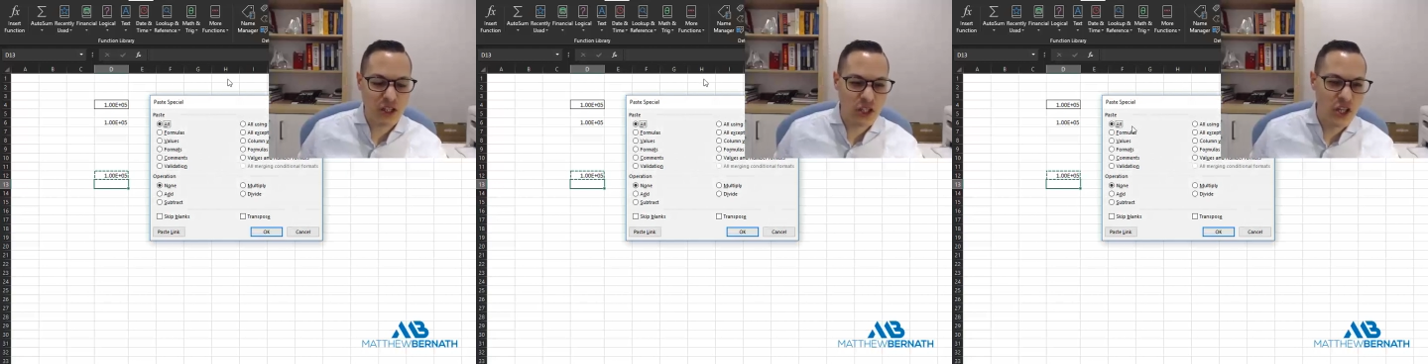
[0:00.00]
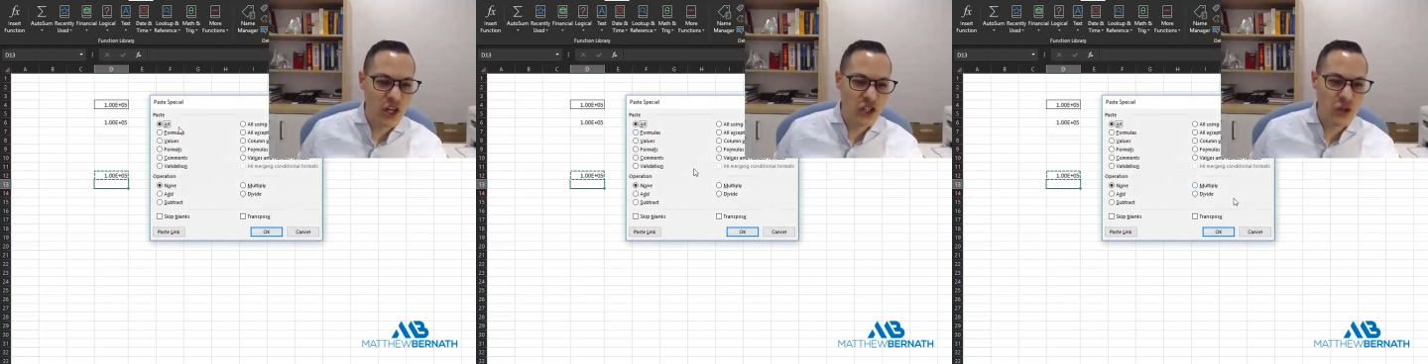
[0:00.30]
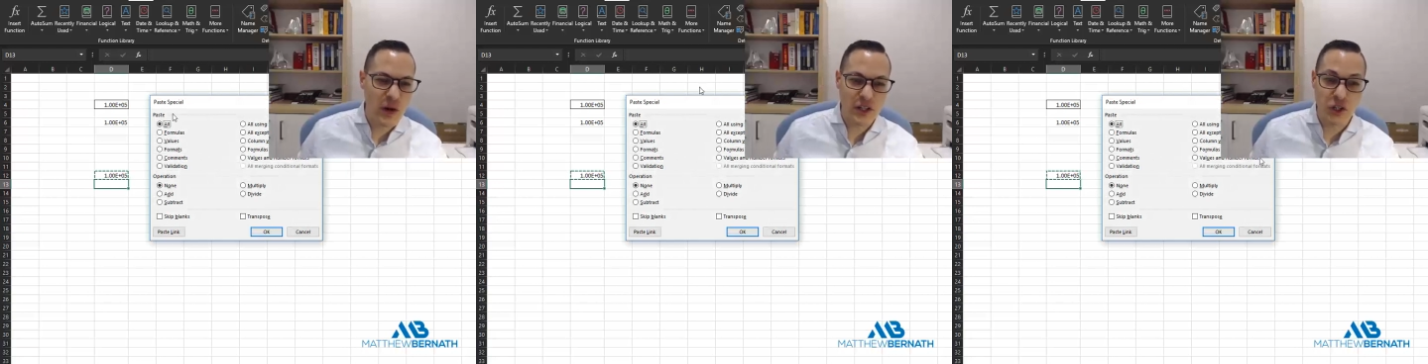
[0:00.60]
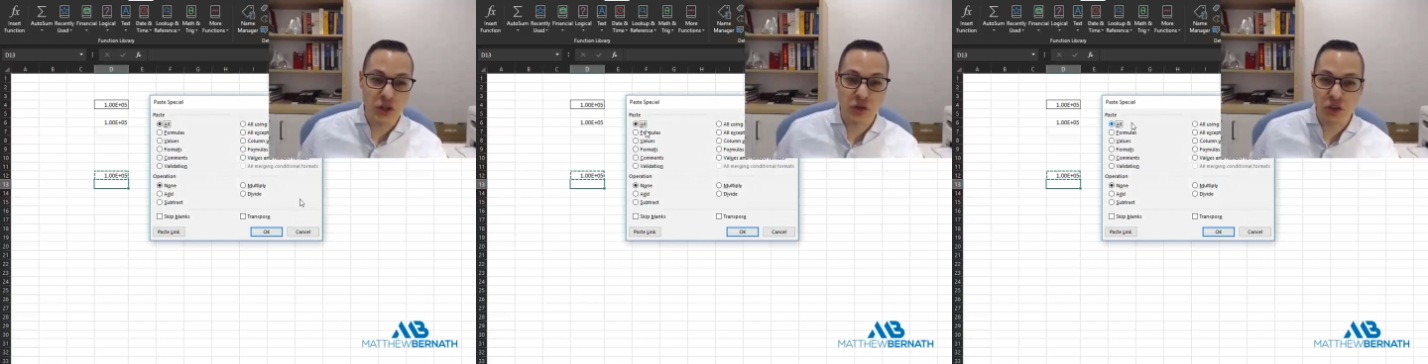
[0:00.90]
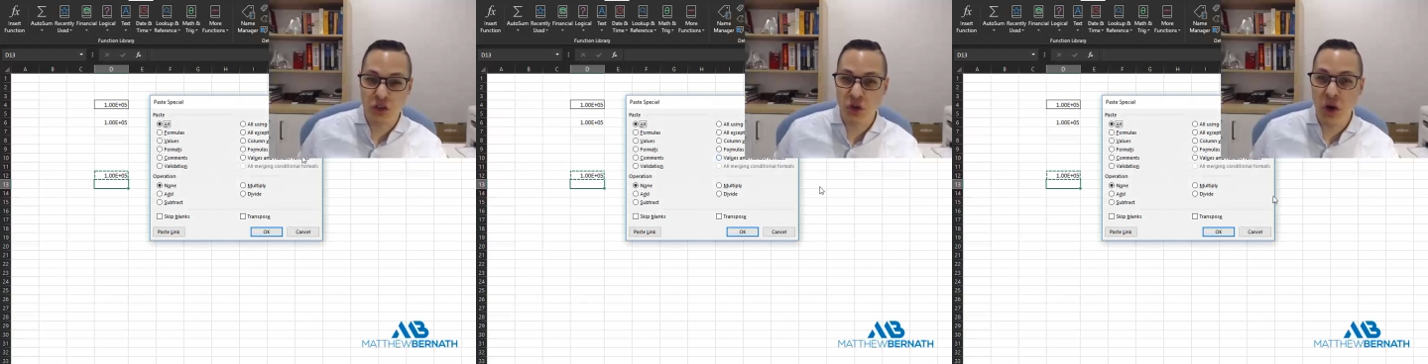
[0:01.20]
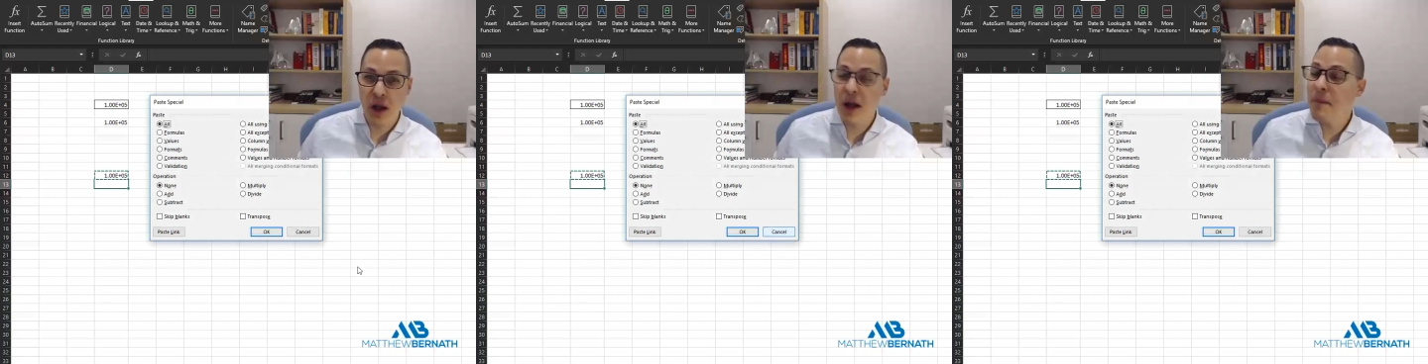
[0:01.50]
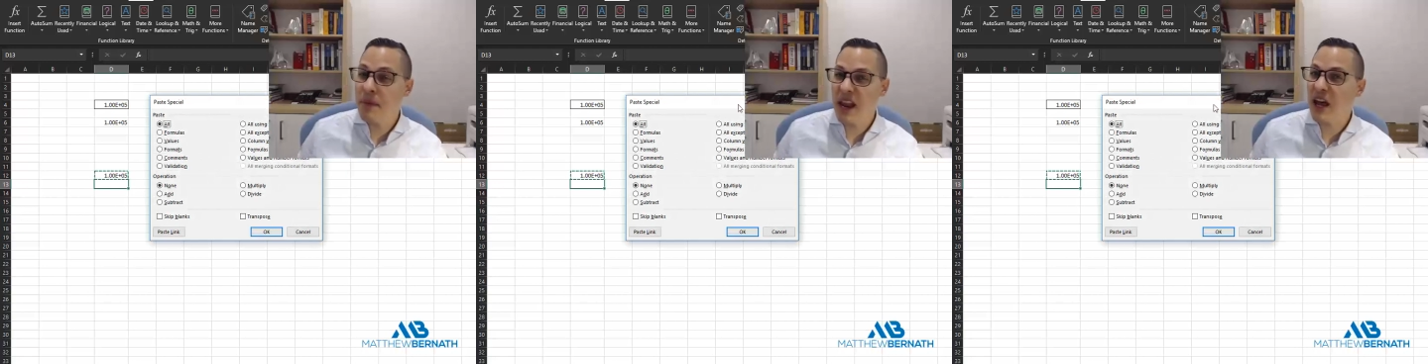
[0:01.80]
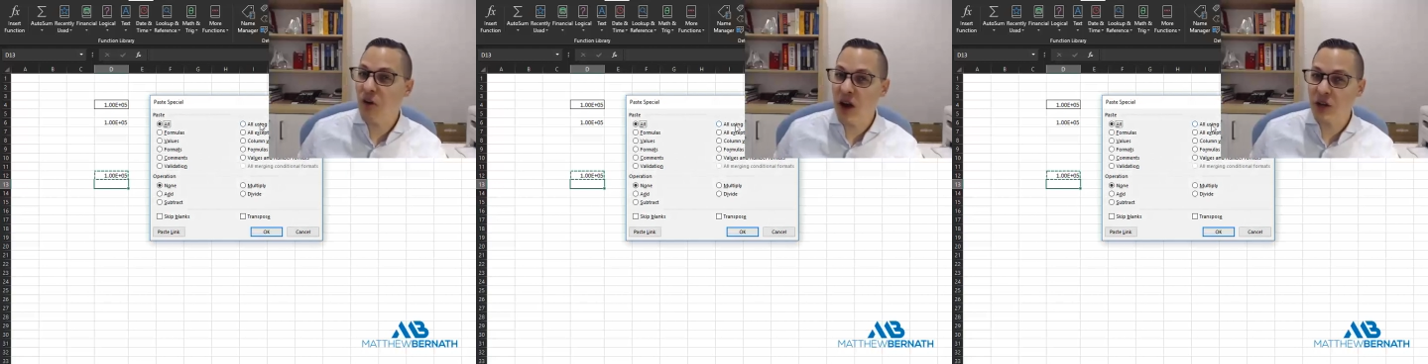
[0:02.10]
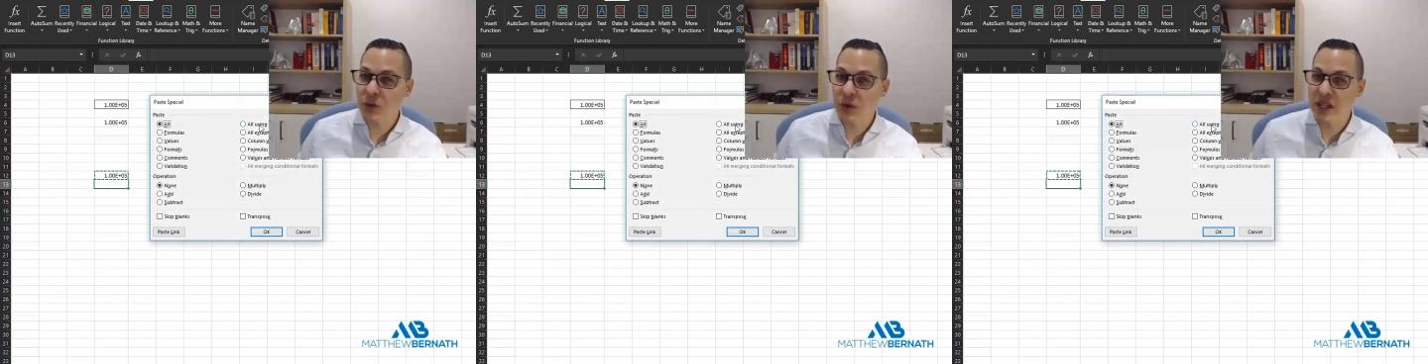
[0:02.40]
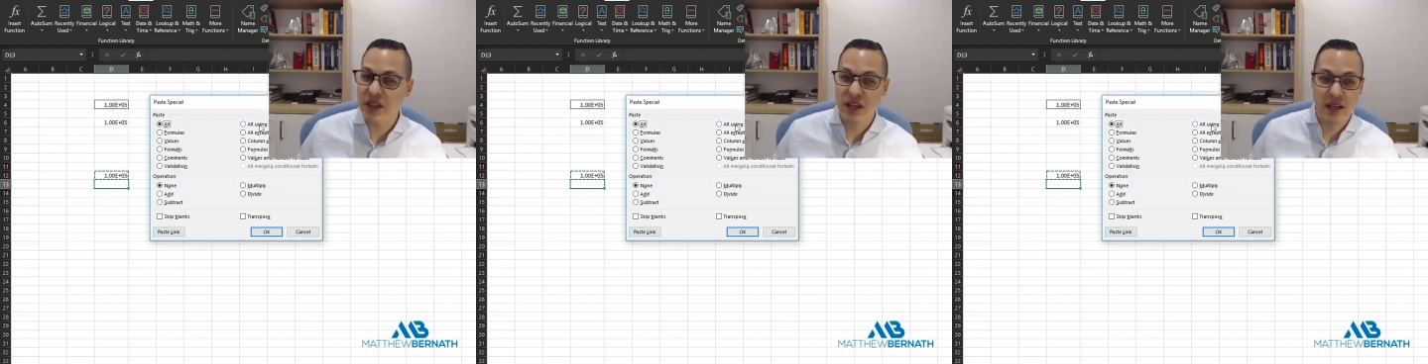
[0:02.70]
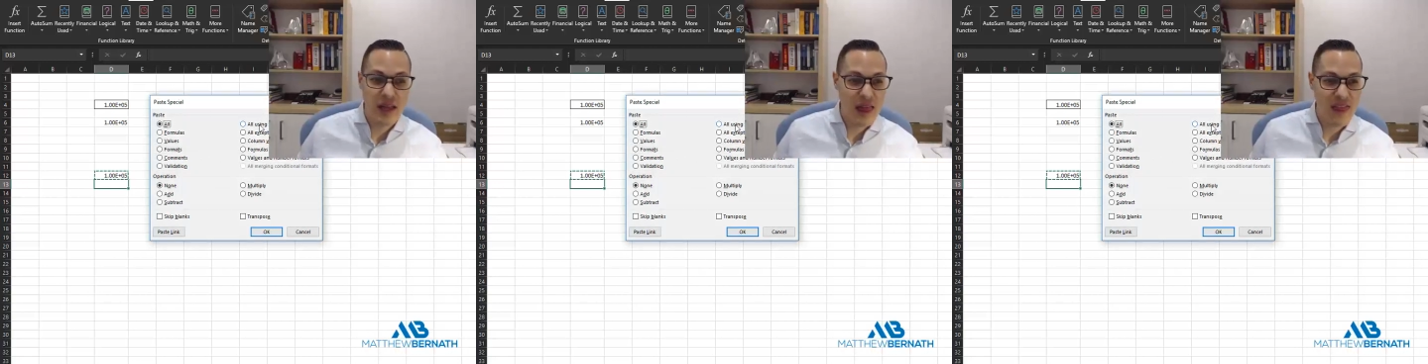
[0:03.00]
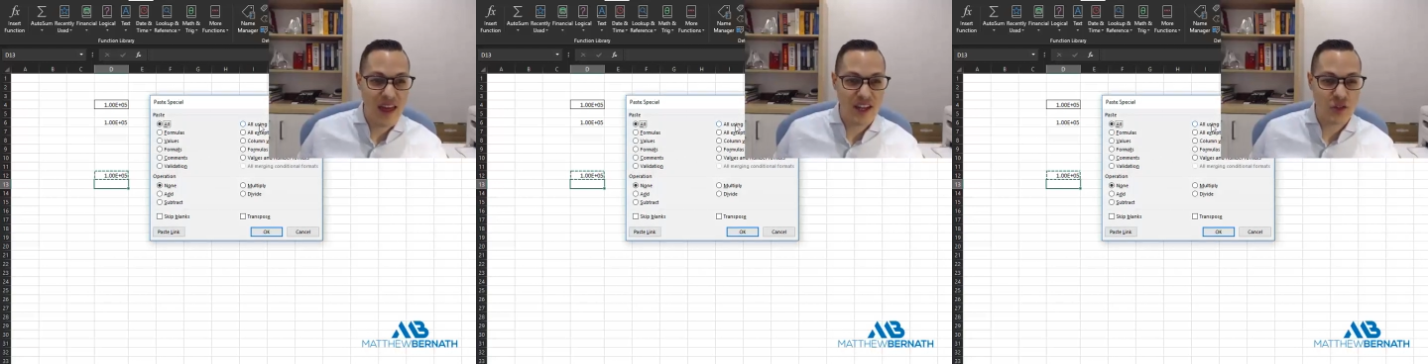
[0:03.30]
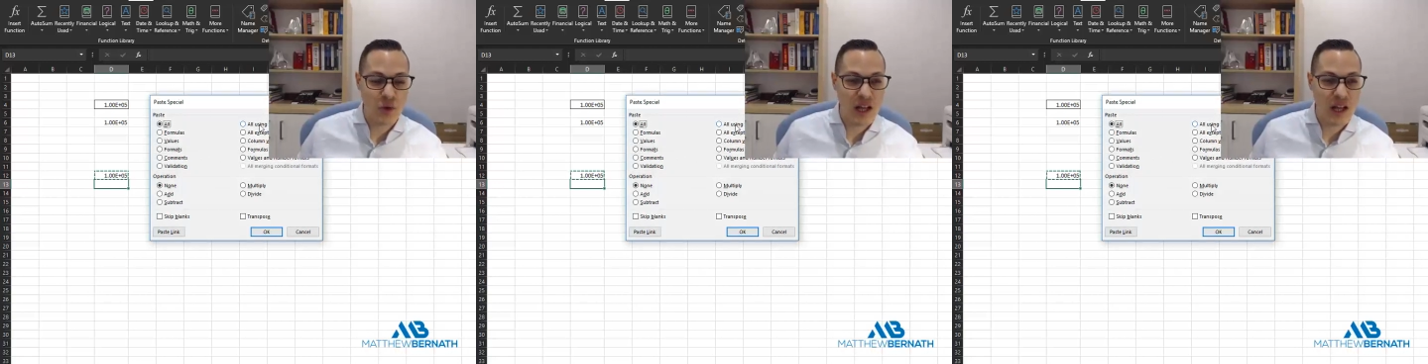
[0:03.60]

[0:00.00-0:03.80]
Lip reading: It's quite useful to play around with that as well.